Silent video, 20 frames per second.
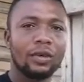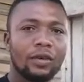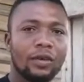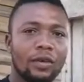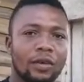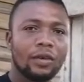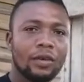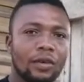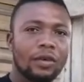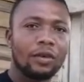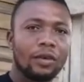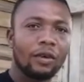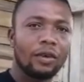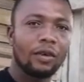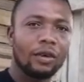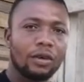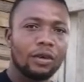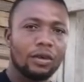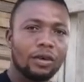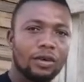Right. So
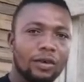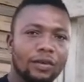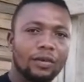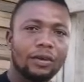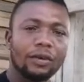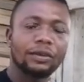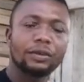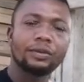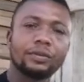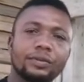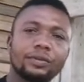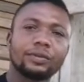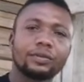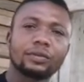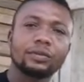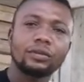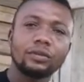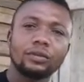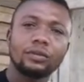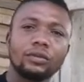basically,
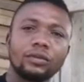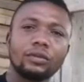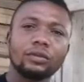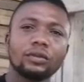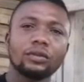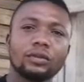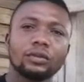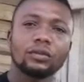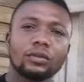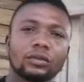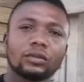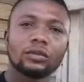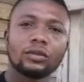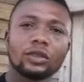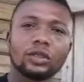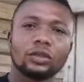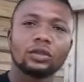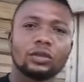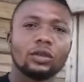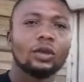hardwood is mostly used for